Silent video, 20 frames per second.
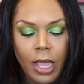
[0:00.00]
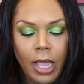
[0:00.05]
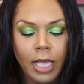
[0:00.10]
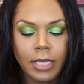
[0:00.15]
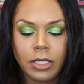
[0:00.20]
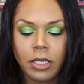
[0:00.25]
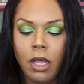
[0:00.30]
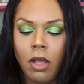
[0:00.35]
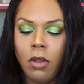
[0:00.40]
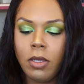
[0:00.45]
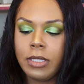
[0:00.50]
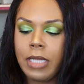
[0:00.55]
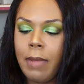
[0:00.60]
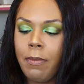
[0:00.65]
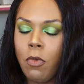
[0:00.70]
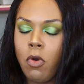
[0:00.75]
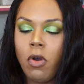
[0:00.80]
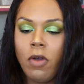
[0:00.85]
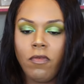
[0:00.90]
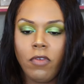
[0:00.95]
As long as
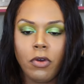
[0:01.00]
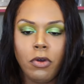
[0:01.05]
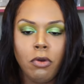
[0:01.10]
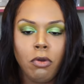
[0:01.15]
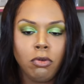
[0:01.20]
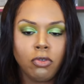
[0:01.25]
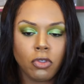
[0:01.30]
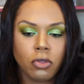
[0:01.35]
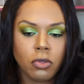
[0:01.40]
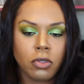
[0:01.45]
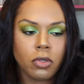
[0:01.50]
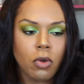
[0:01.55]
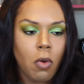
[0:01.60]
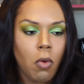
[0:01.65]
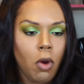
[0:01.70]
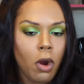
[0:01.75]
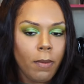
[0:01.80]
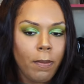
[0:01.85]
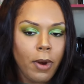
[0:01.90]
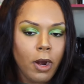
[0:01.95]
I'm going for neutrals
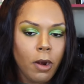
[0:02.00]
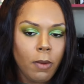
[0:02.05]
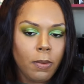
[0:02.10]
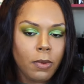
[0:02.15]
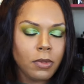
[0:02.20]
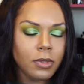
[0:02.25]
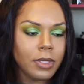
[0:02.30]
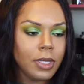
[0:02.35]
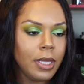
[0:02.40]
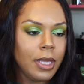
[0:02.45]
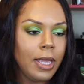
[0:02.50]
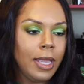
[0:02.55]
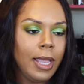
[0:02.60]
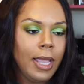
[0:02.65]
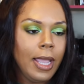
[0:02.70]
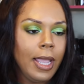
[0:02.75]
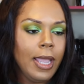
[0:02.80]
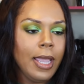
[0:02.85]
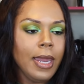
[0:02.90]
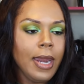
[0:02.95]
or purples,
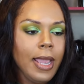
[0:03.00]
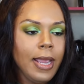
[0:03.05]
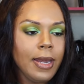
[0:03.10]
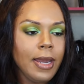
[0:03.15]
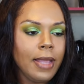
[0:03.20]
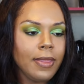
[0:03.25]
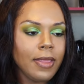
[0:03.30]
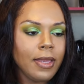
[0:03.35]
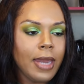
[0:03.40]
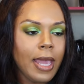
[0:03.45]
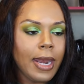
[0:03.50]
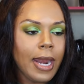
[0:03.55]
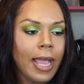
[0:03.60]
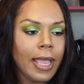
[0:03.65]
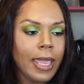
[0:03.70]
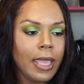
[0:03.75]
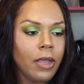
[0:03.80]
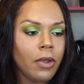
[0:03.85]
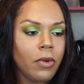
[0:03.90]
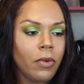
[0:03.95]
it ain't nothing that
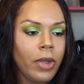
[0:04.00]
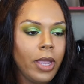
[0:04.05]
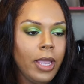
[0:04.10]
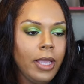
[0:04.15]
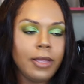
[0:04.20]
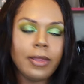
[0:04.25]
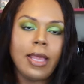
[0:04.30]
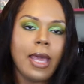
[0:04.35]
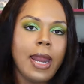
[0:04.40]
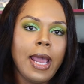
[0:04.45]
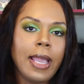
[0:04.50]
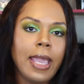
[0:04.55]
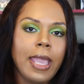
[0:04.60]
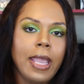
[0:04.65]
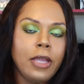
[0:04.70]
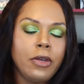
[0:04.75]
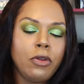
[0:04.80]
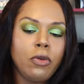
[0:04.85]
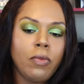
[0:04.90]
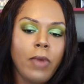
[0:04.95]
I can create that I
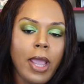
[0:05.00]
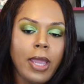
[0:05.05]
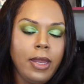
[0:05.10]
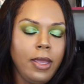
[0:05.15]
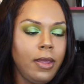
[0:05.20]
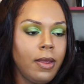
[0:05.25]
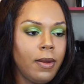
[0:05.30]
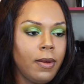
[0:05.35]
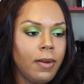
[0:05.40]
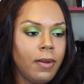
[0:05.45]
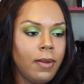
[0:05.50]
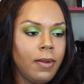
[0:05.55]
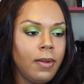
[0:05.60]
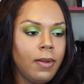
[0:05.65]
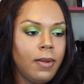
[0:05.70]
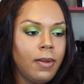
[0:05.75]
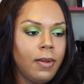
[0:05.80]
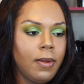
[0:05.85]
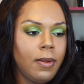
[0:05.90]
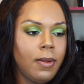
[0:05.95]
can't do right here.
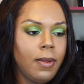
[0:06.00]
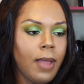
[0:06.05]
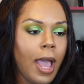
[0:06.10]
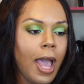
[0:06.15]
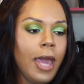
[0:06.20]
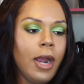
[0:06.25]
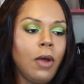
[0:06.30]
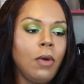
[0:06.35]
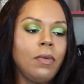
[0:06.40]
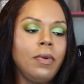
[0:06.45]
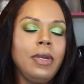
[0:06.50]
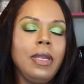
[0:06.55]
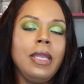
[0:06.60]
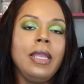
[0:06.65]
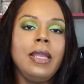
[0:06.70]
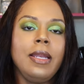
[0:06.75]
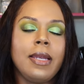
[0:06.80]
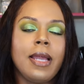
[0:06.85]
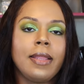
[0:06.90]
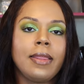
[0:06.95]
I don't
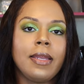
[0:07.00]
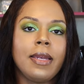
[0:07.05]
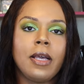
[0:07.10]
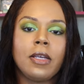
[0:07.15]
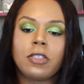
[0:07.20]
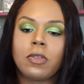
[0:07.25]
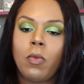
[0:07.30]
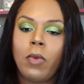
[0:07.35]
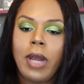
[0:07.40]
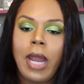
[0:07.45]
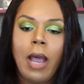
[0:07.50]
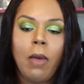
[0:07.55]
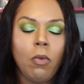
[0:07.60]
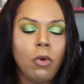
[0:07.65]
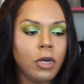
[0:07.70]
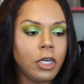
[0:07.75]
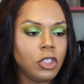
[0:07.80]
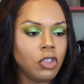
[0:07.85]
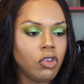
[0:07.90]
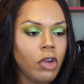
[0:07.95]
need nothing else. When I
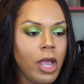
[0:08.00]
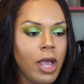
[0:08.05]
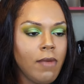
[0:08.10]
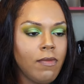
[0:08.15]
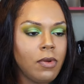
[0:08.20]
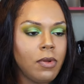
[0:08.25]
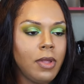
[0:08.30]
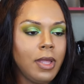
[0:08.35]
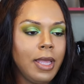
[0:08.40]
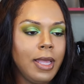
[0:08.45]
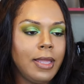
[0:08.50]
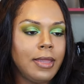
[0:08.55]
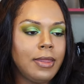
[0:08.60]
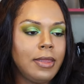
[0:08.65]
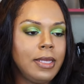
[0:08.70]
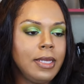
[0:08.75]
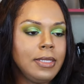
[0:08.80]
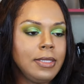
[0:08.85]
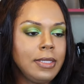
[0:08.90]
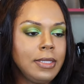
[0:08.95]
want to travel,
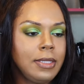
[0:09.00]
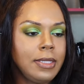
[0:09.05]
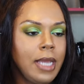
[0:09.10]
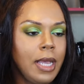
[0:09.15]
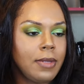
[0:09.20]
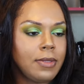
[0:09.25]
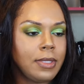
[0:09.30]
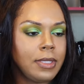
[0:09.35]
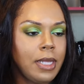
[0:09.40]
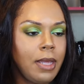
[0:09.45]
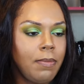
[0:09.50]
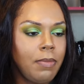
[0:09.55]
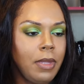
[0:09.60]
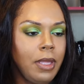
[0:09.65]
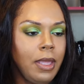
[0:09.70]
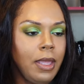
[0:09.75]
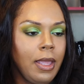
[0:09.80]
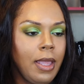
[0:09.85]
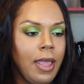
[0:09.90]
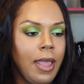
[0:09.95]
this is now
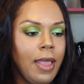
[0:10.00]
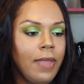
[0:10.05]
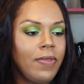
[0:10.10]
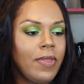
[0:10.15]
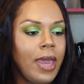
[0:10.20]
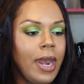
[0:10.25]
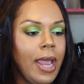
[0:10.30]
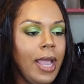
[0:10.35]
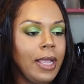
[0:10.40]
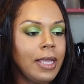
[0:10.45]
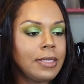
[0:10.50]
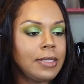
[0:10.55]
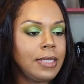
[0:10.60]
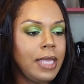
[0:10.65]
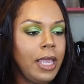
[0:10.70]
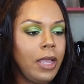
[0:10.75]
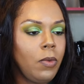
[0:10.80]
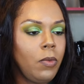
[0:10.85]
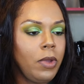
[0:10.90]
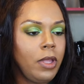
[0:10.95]
something that I can
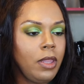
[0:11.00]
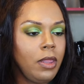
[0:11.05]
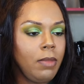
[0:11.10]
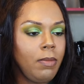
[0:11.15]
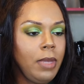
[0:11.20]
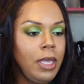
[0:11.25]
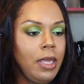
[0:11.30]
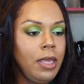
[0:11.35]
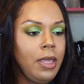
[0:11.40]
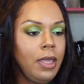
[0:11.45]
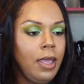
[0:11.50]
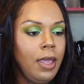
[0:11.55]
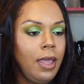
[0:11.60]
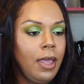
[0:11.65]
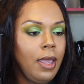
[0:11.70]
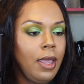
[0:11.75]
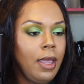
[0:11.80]
take with me.